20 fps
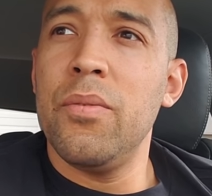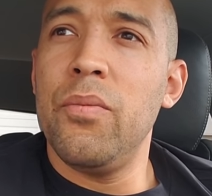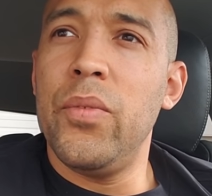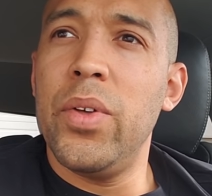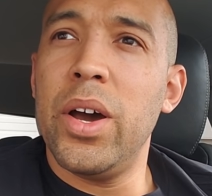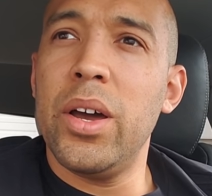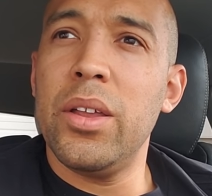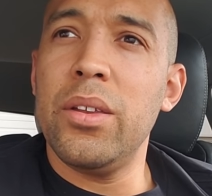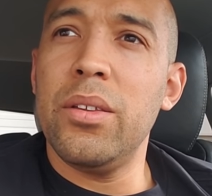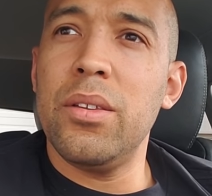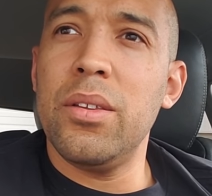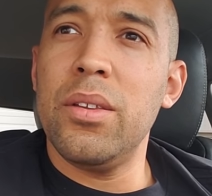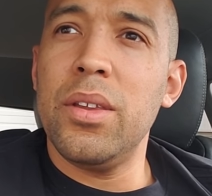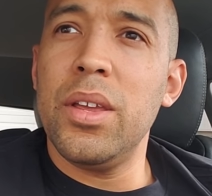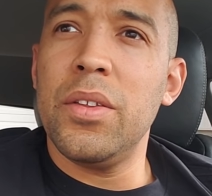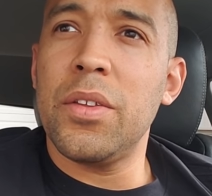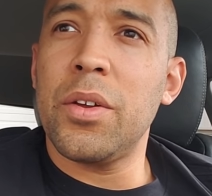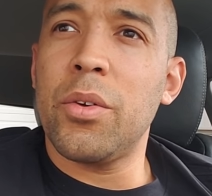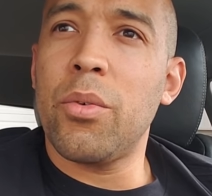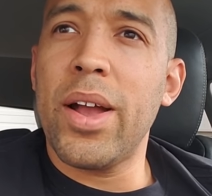that
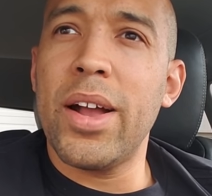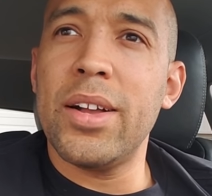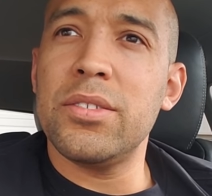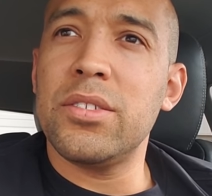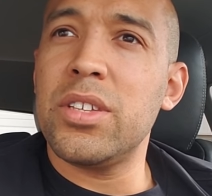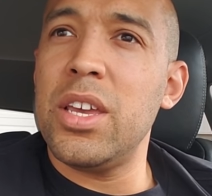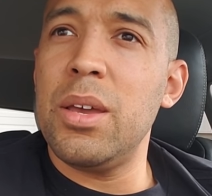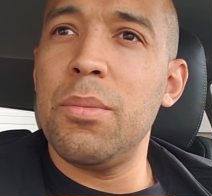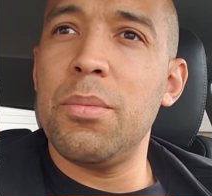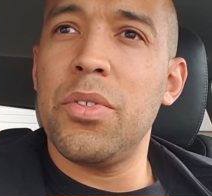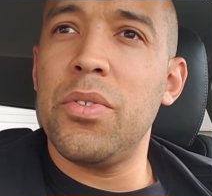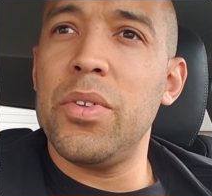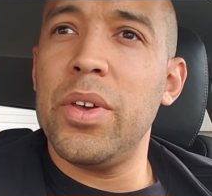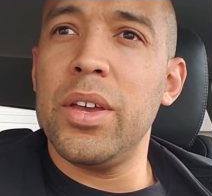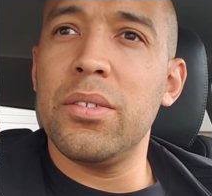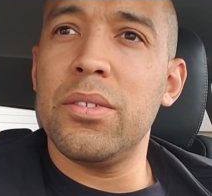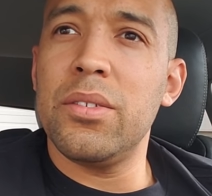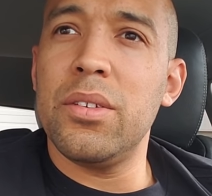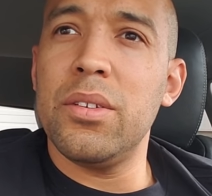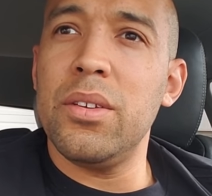in the grand scheme of
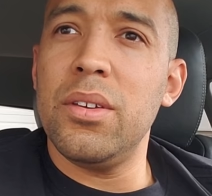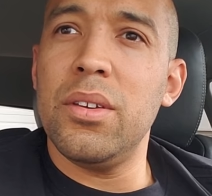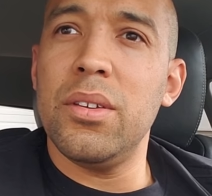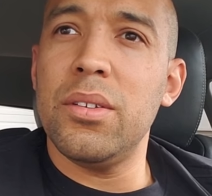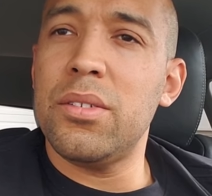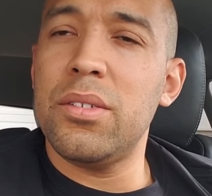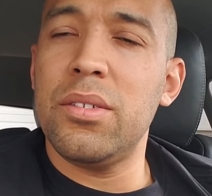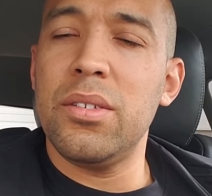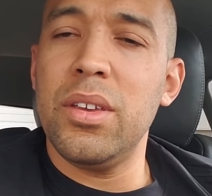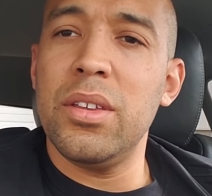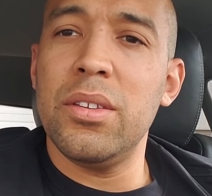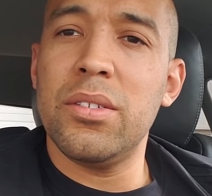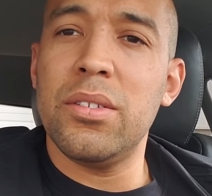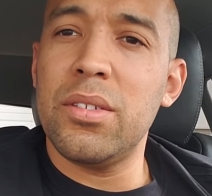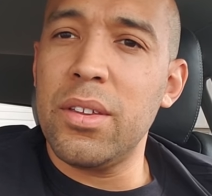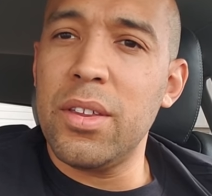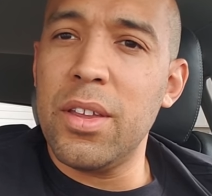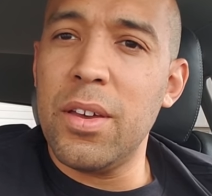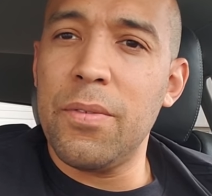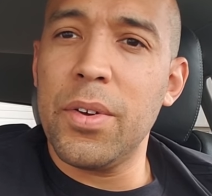things is
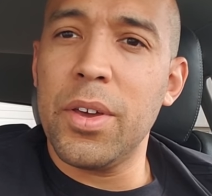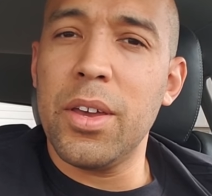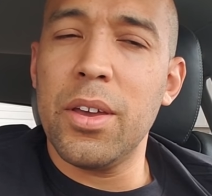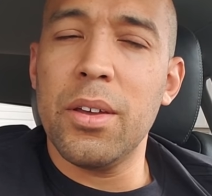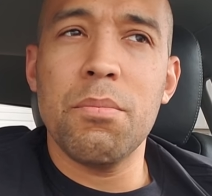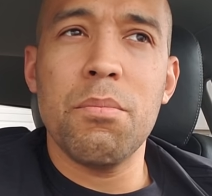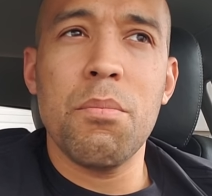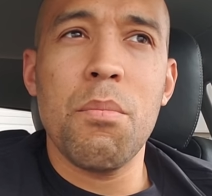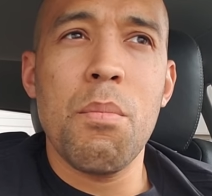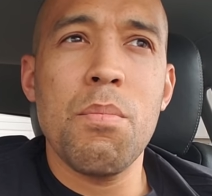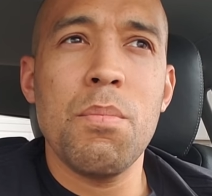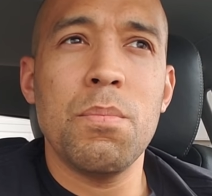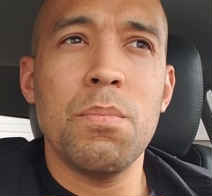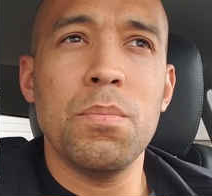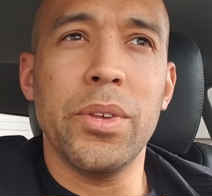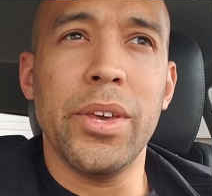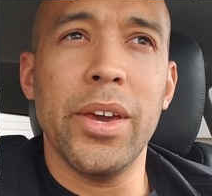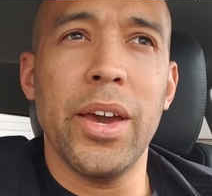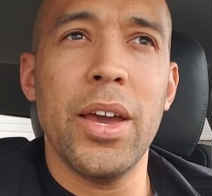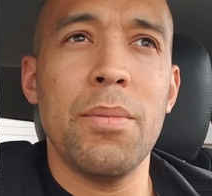insignificant.
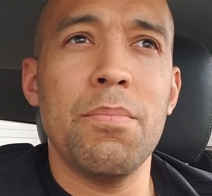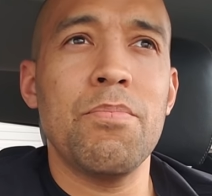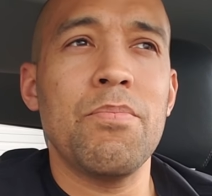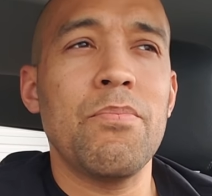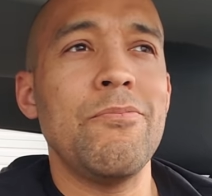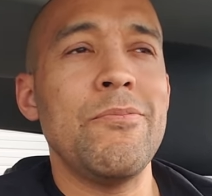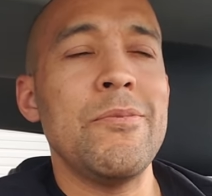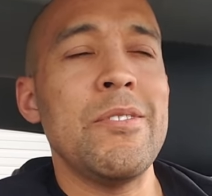Okay?